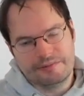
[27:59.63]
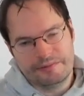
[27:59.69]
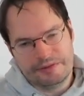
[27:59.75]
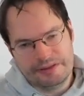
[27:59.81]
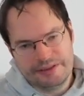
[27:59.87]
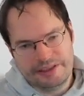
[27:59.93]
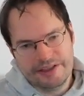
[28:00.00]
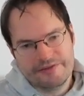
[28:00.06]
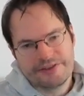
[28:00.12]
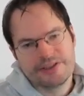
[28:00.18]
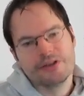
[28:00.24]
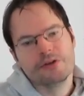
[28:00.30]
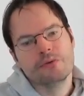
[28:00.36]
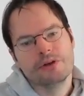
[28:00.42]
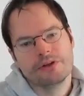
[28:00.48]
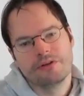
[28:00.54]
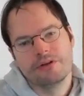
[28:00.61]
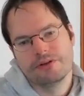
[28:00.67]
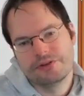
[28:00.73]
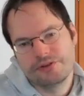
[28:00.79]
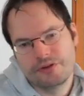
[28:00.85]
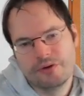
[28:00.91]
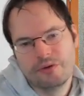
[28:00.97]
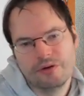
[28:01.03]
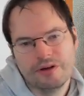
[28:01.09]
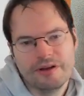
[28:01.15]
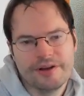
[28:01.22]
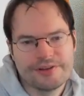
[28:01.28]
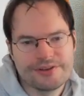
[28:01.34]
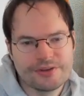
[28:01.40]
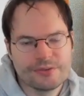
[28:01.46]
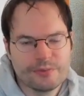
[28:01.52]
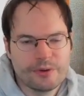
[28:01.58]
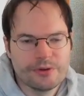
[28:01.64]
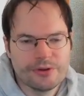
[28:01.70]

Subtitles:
leaves you in control as to what